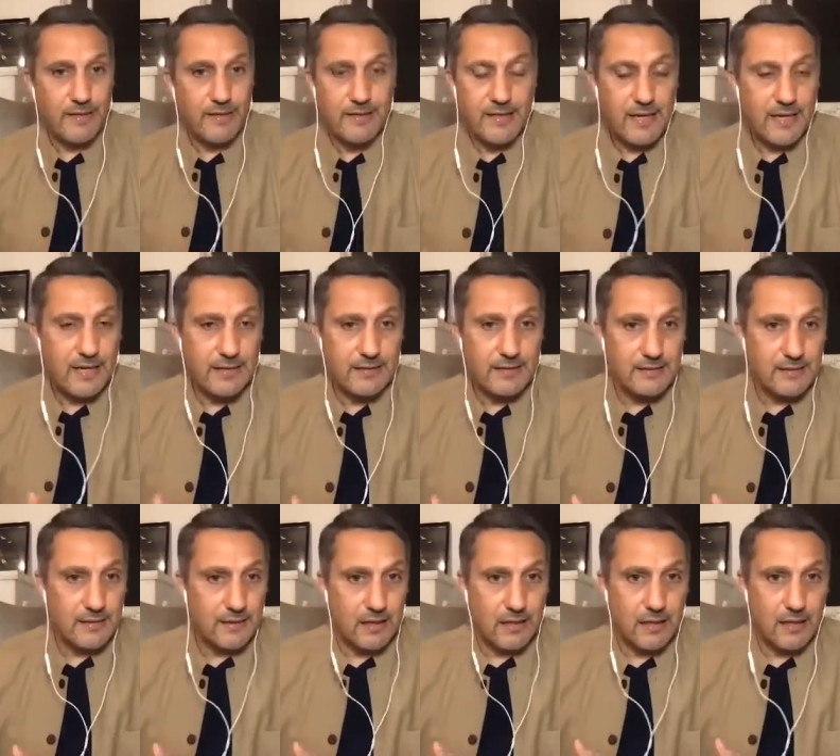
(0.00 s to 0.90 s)
that
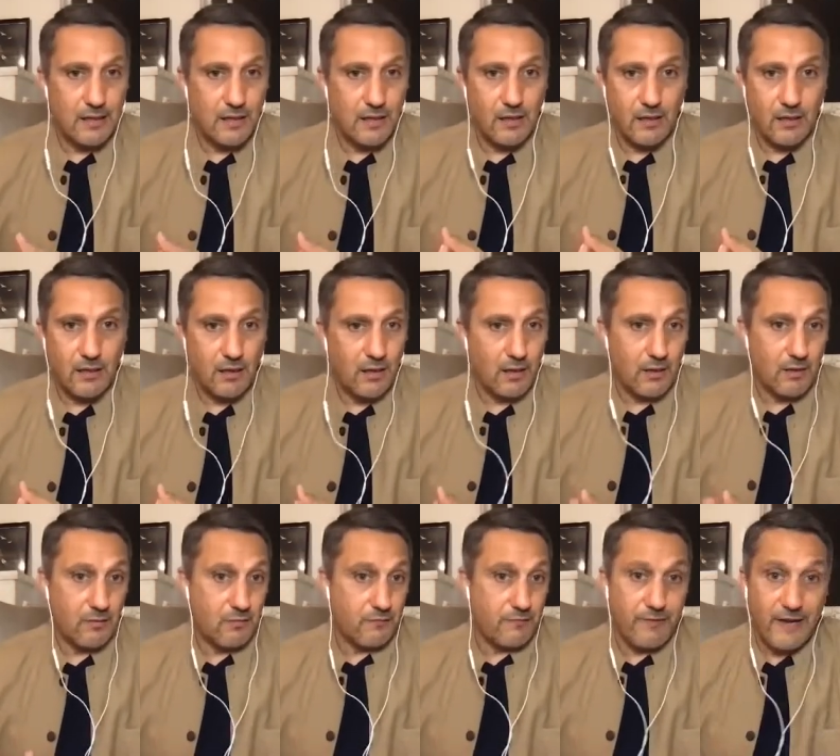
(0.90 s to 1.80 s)

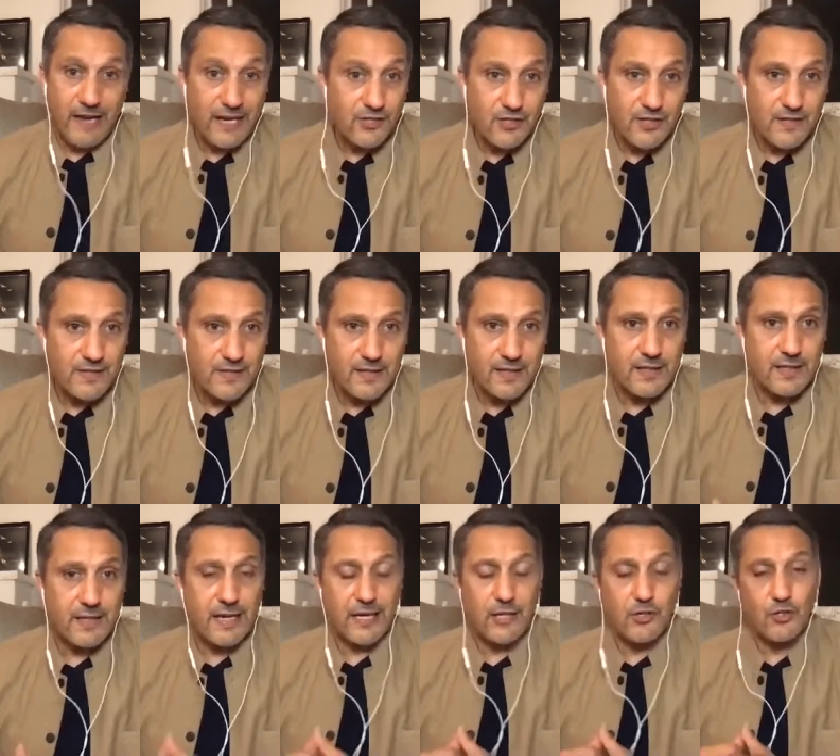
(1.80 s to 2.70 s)
are fascist in
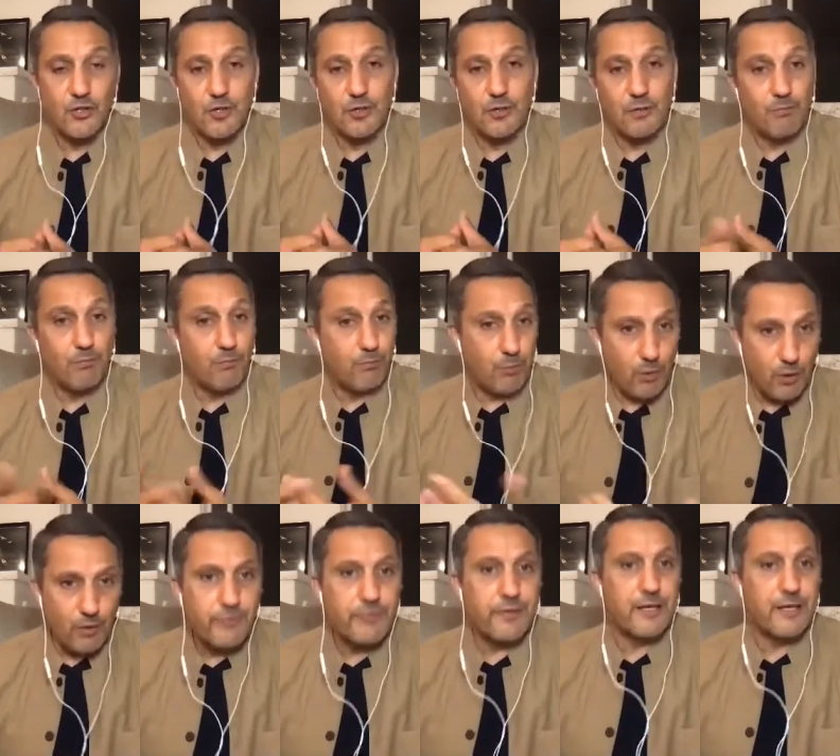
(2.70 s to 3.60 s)
nature,
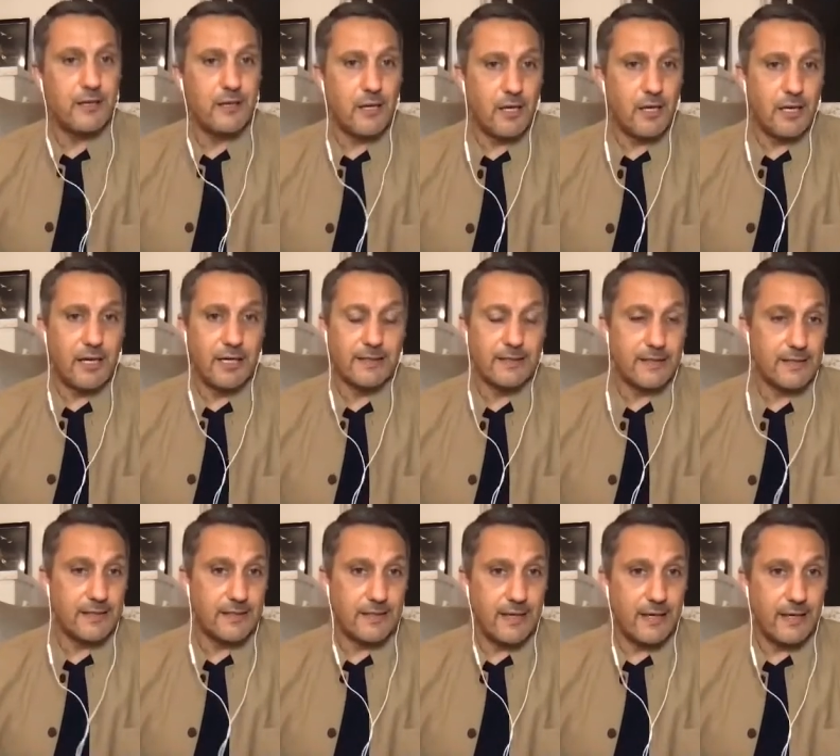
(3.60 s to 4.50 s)
both in the United
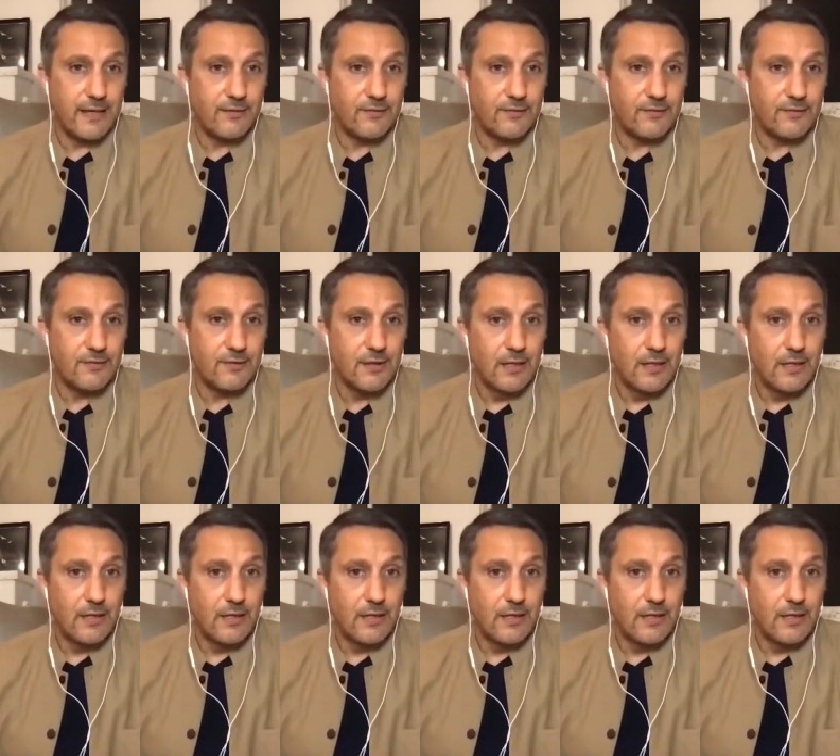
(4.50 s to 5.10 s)
States,